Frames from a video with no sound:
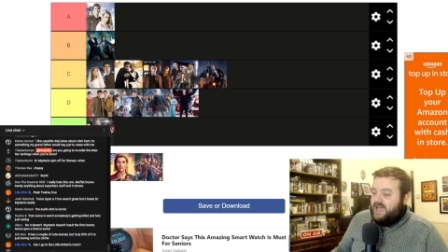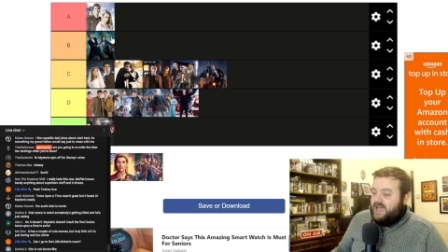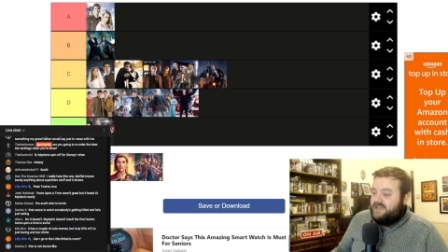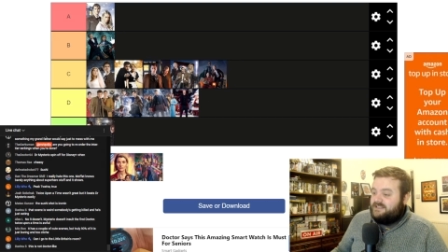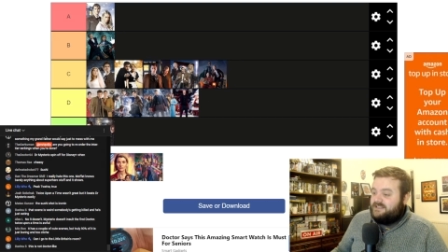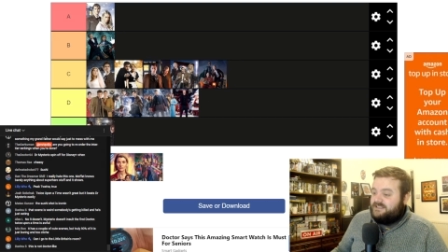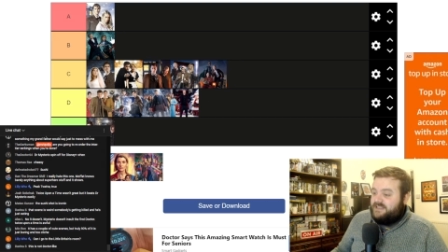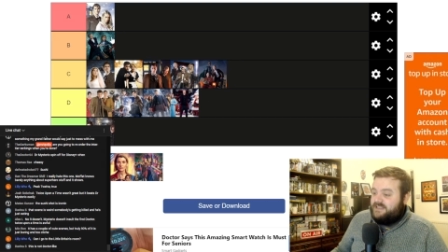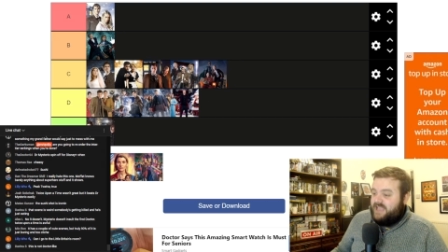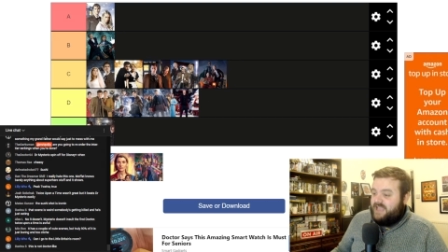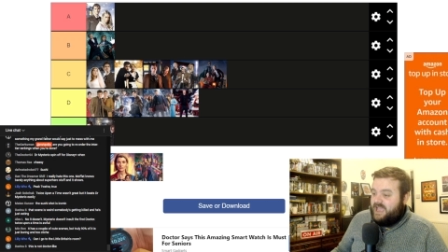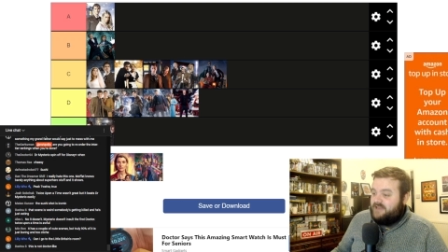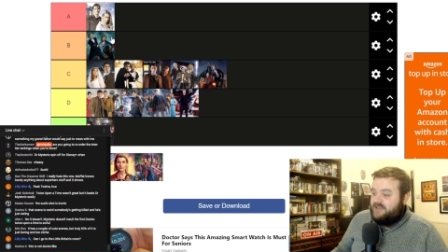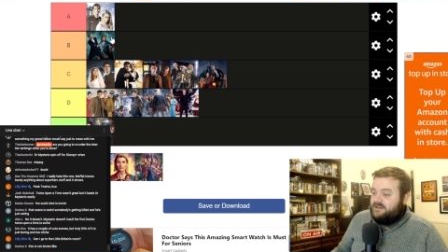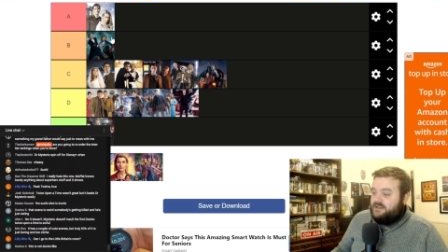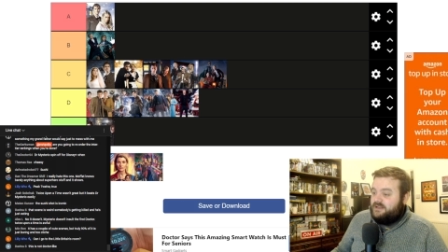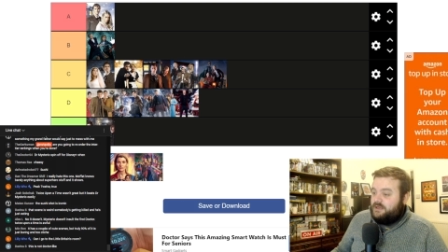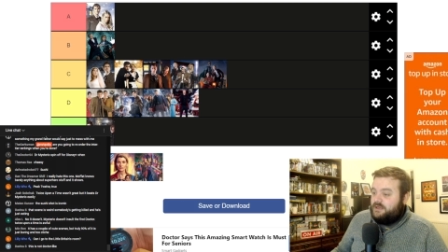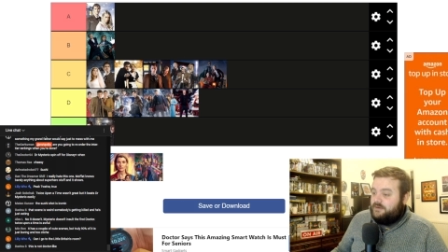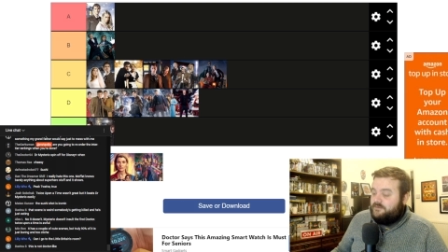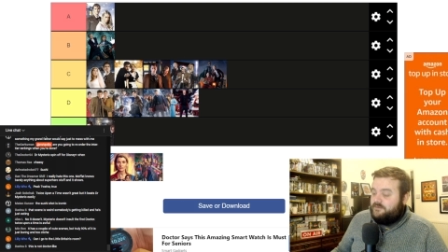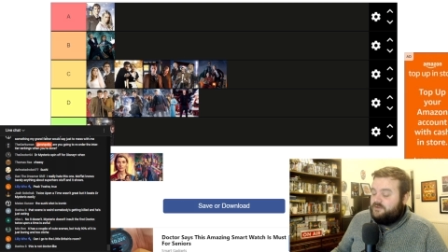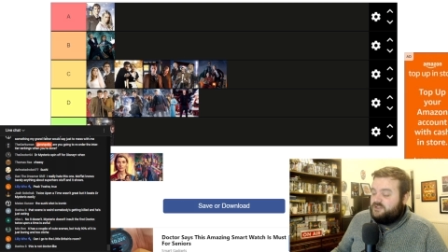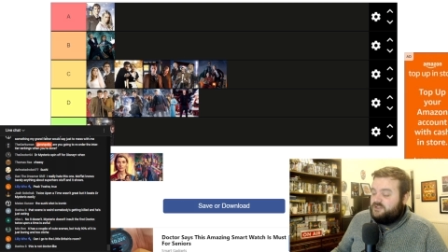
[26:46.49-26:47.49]
as the
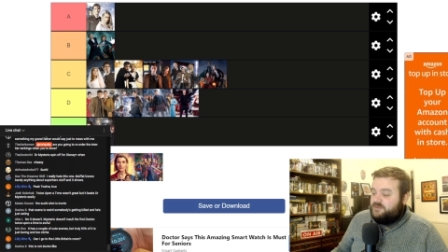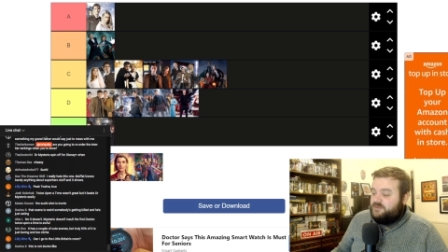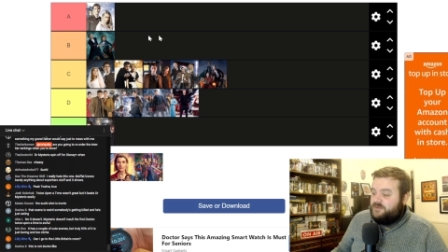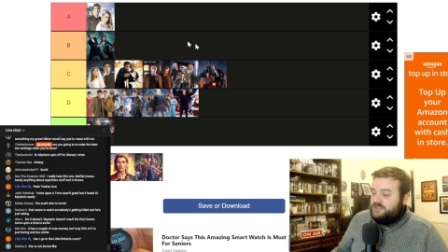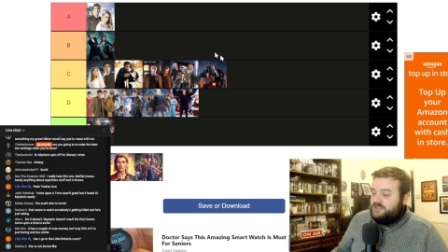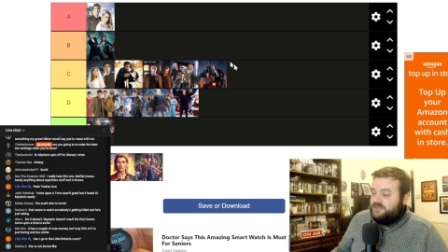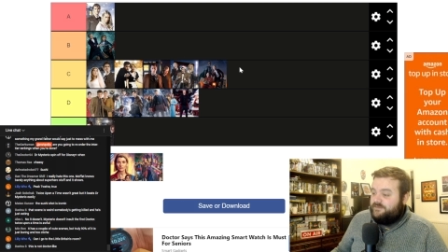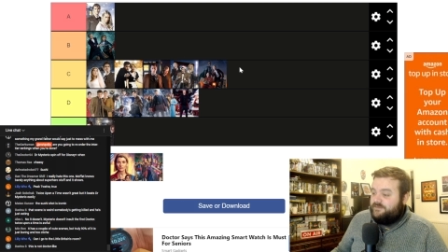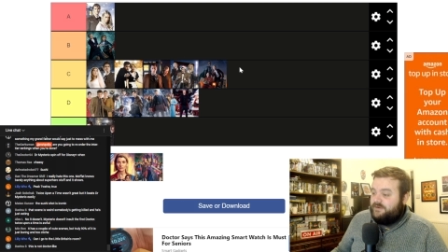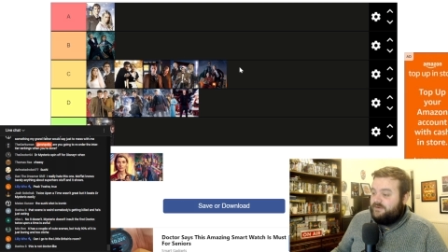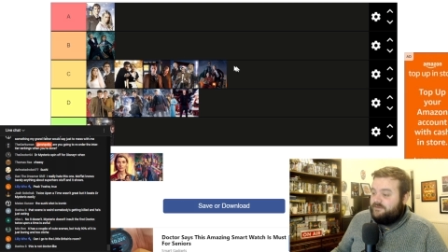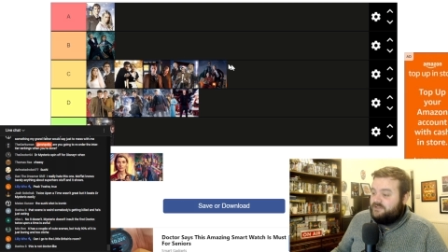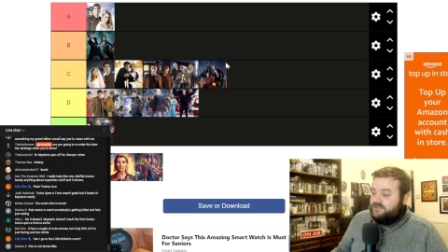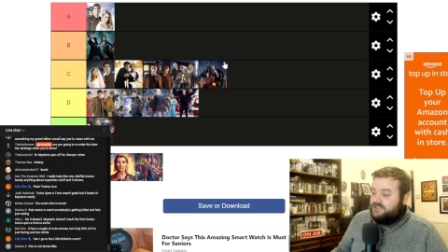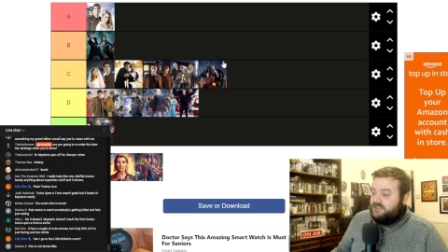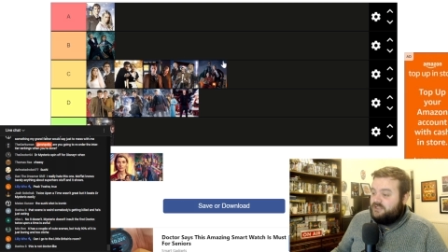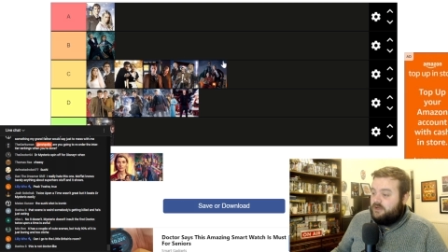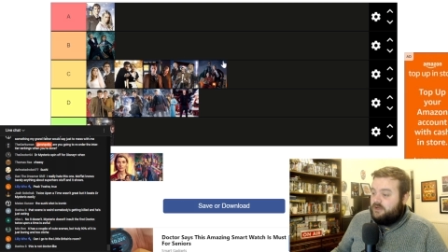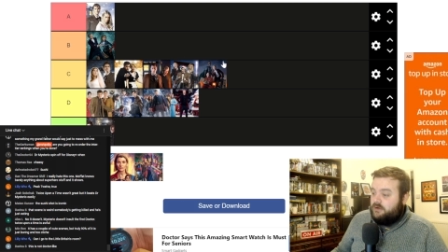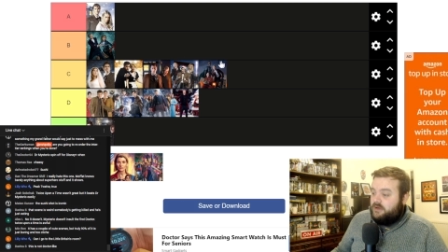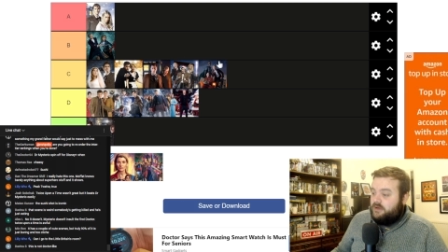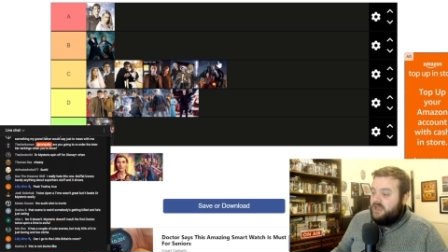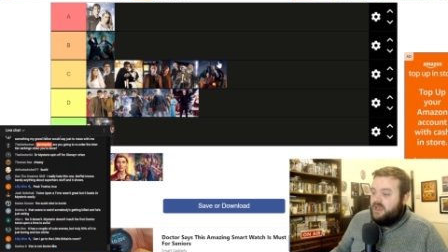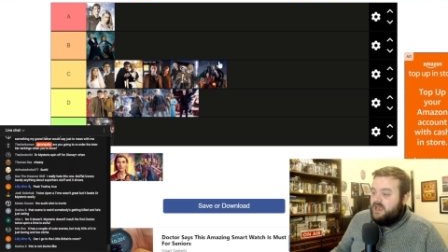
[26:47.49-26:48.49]
ending of Husbands of River
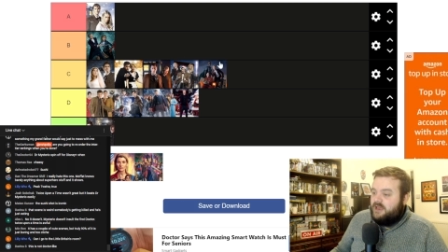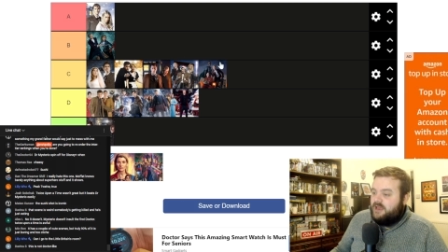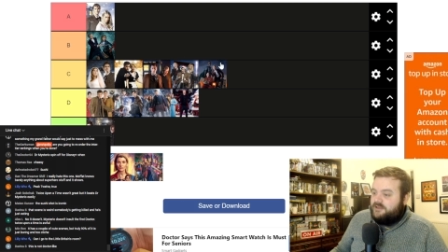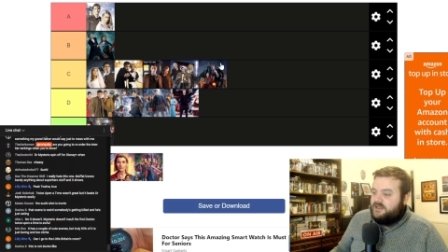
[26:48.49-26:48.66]
Song.